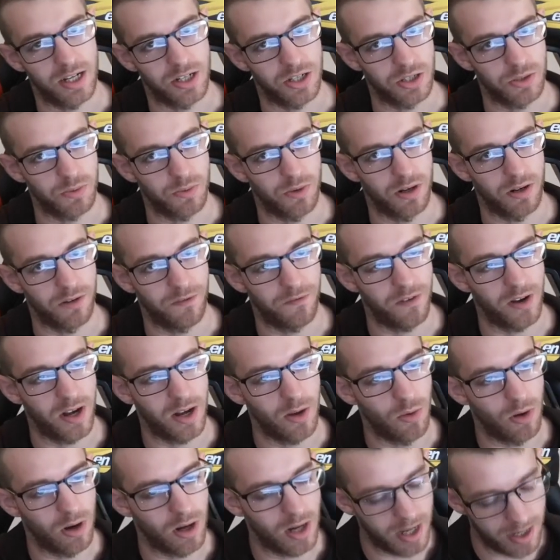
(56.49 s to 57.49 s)
just want to fill
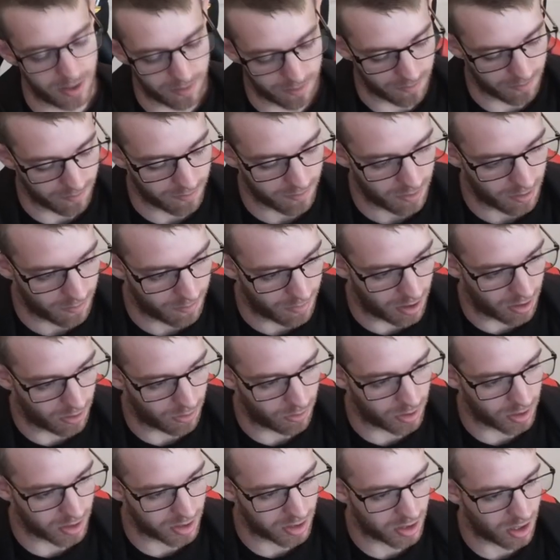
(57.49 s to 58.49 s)
you all in about
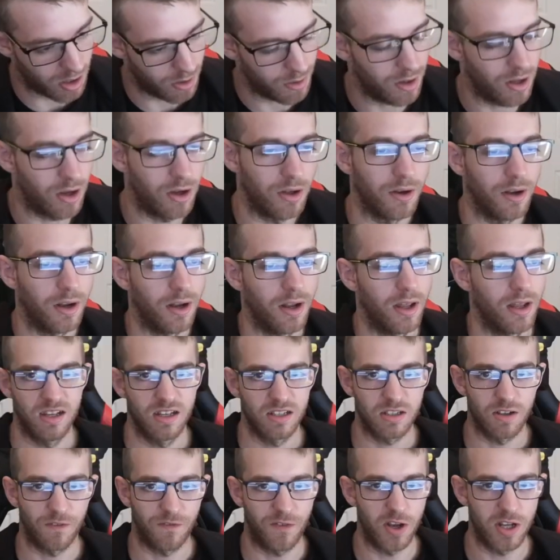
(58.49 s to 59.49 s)
what's going on.
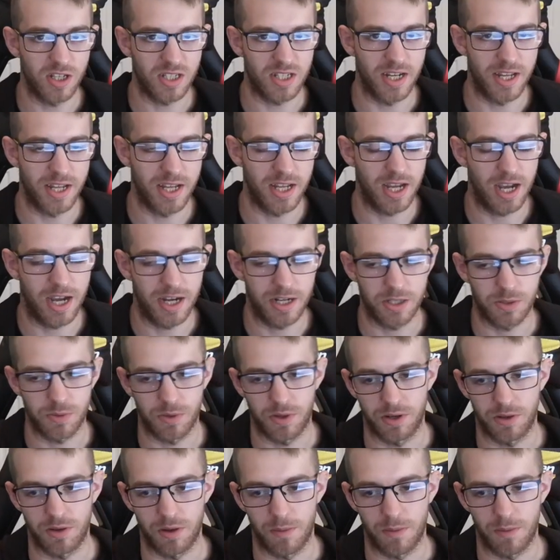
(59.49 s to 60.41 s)
So firstly, I just want to